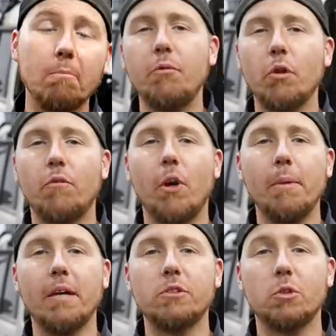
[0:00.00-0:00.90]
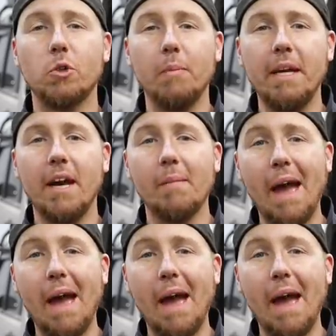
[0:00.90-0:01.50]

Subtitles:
If you want to follow me on social media, I'm